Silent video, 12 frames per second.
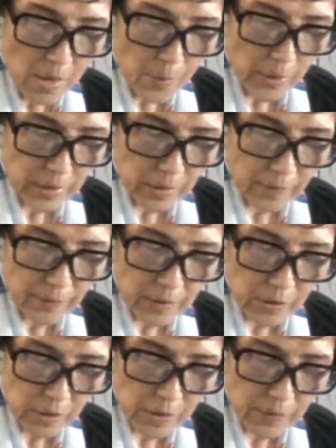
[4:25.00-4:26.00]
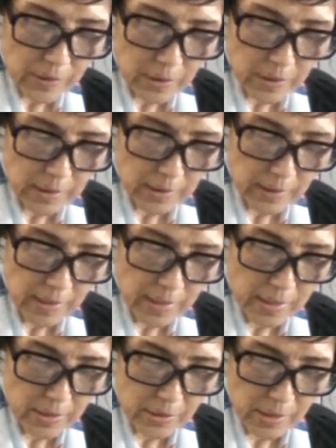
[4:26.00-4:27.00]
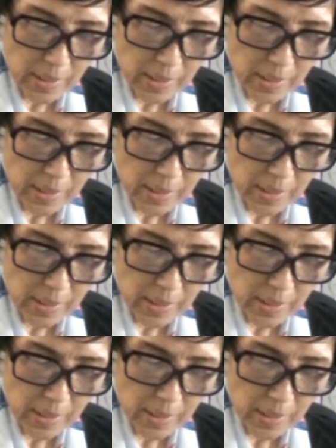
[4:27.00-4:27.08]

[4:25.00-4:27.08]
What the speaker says: But if the servant declares,